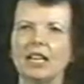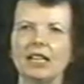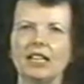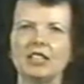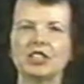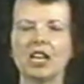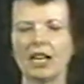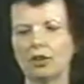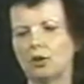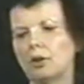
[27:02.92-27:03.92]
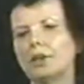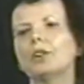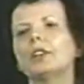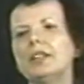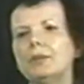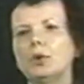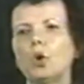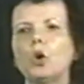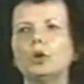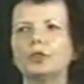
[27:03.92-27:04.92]
in that age category or even
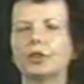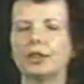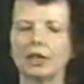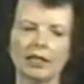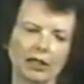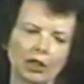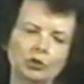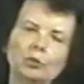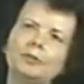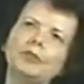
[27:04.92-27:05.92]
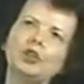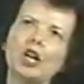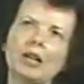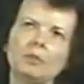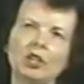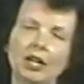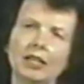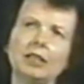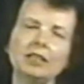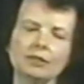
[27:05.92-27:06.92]
older, like a new
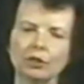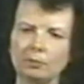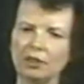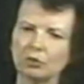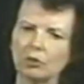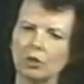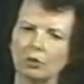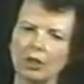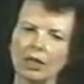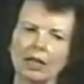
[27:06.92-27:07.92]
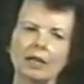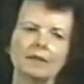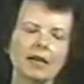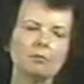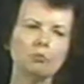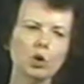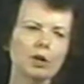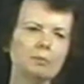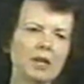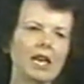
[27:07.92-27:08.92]
phenomenon, and this could be true, that
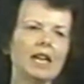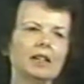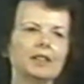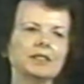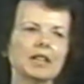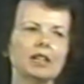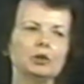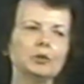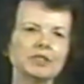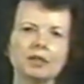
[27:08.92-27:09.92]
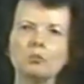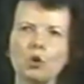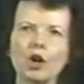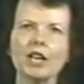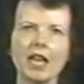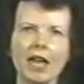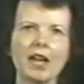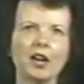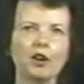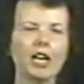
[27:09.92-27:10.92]
more males are losing more
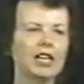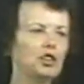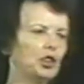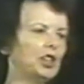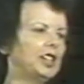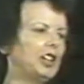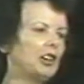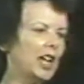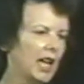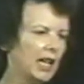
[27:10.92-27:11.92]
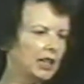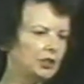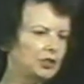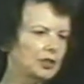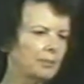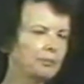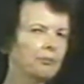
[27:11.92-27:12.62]
hair at an earlier age.